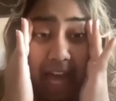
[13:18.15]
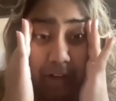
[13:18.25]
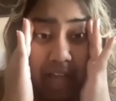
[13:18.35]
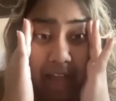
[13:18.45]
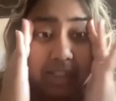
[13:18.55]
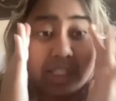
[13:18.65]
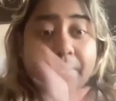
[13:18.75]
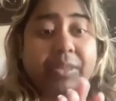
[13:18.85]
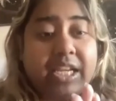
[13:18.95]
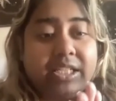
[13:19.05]
I don't have
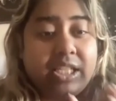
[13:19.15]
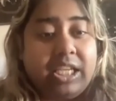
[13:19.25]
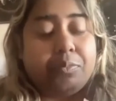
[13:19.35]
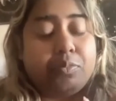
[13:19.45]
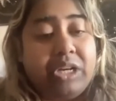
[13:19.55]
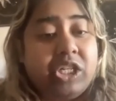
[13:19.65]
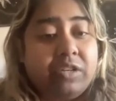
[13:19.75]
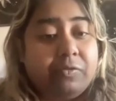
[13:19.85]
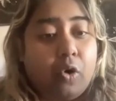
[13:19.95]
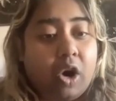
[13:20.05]
something to keep
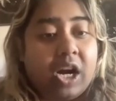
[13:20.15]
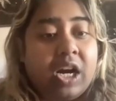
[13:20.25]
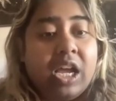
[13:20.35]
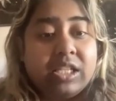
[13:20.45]
reaching for,